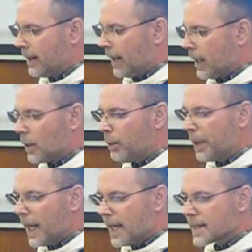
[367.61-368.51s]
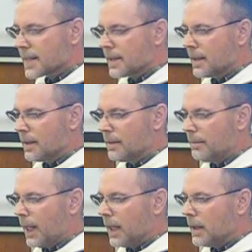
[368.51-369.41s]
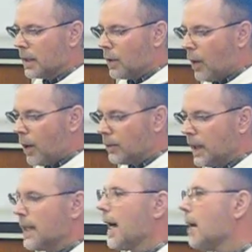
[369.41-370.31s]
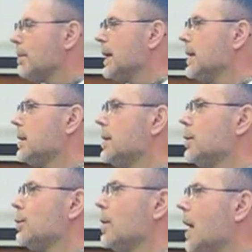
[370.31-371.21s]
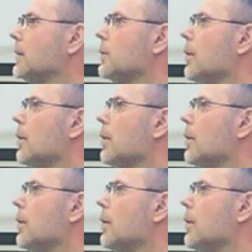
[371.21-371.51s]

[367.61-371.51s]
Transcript: are oppressed by their own inability to let go,